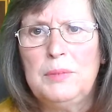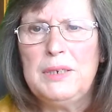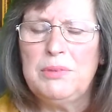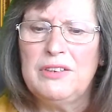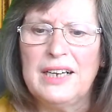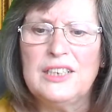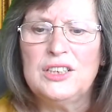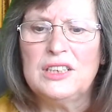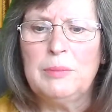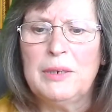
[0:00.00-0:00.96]
People are
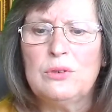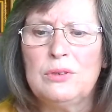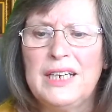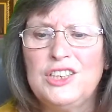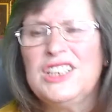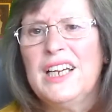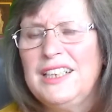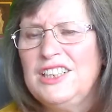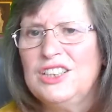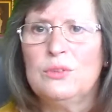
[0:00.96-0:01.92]
anxious about all the
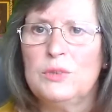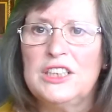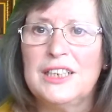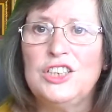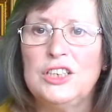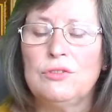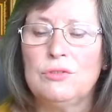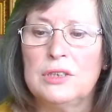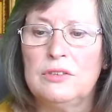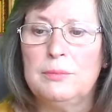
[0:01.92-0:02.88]
education which our
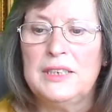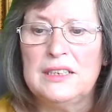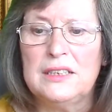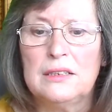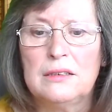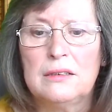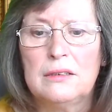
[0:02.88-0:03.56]
children have missed.